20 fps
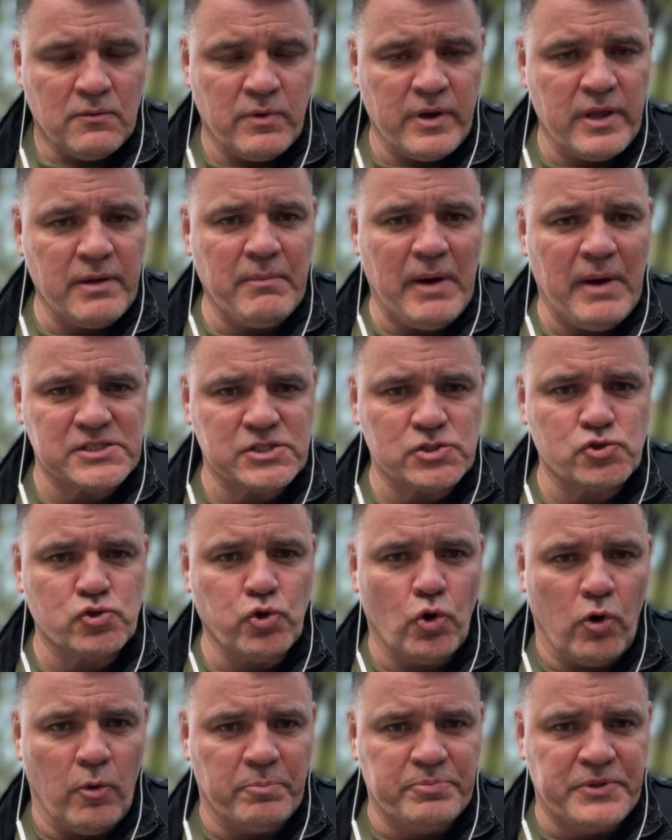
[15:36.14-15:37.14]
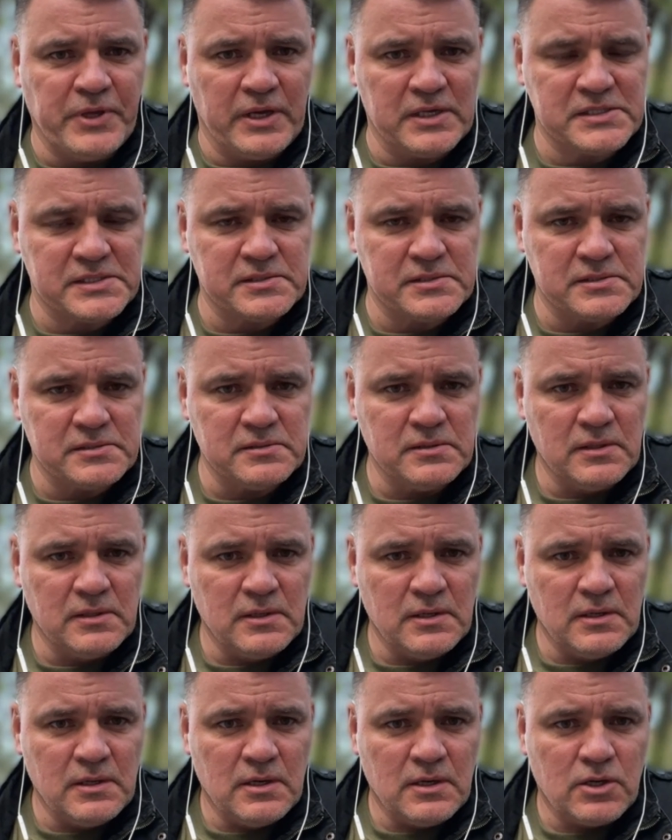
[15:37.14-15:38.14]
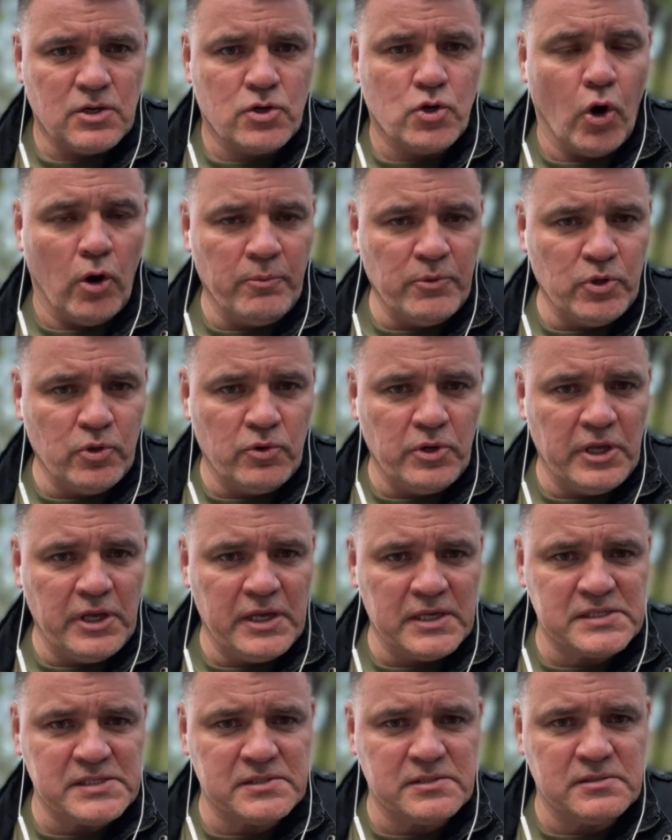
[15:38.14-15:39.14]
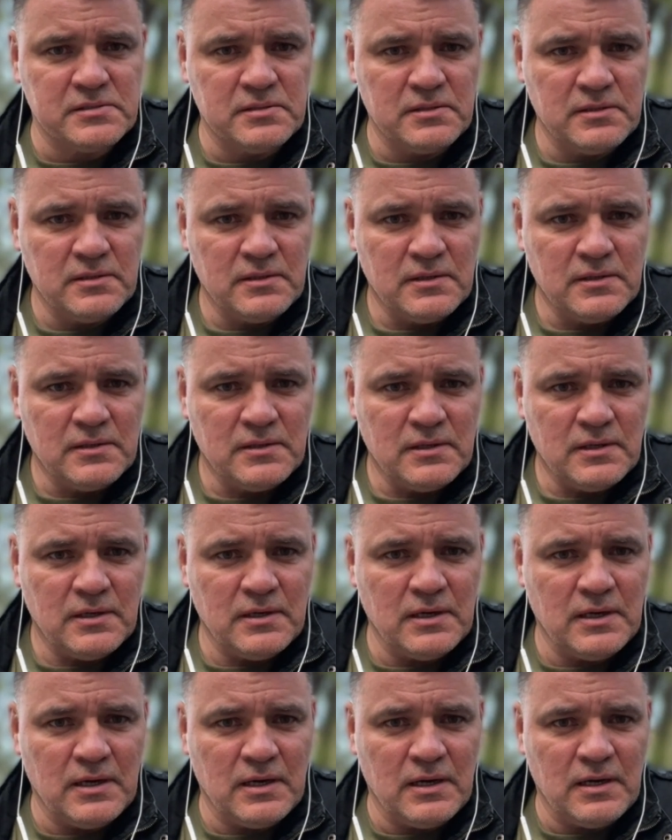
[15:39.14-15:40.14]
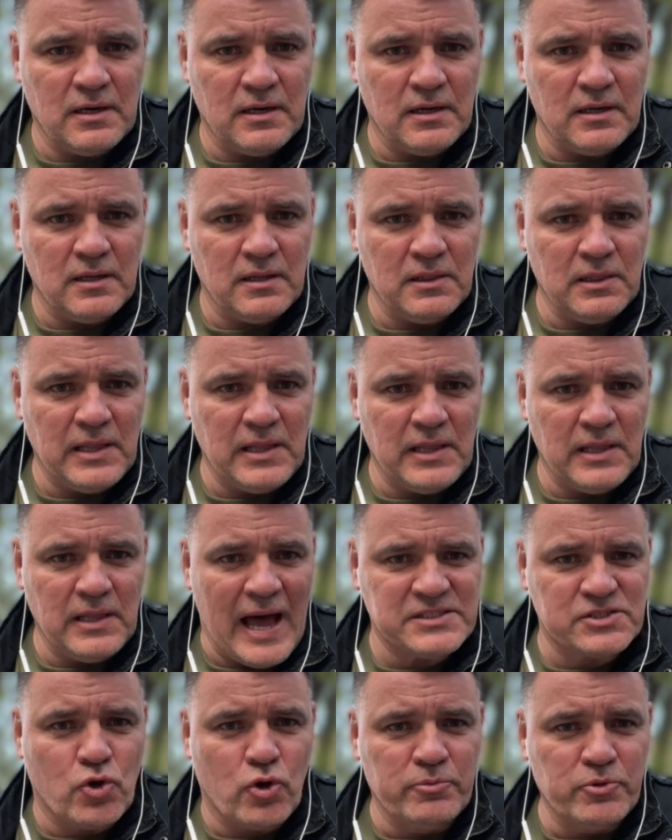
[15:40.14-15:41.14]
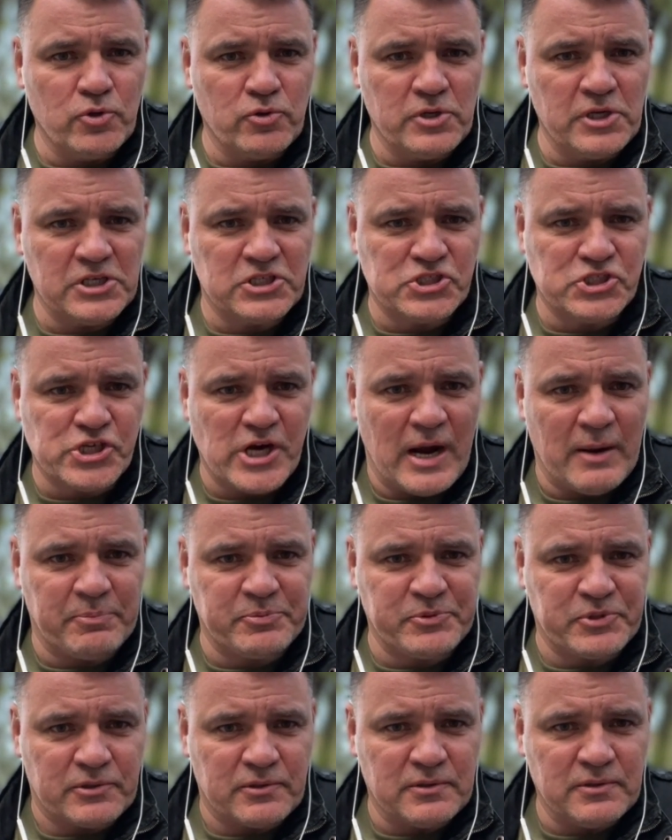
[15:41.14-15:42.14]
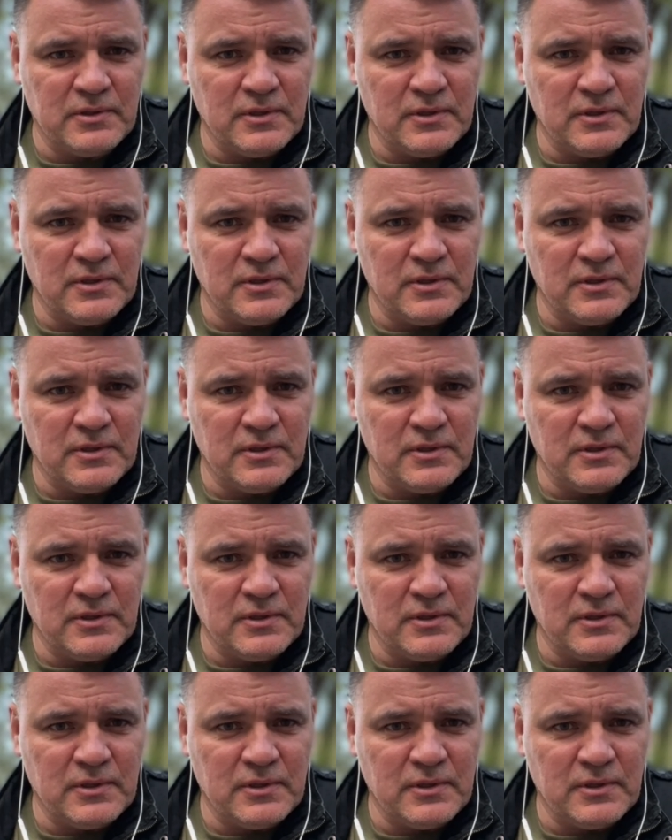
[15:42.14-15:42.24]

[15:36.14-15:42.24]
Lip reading: We must stop this communist, last communist chapter.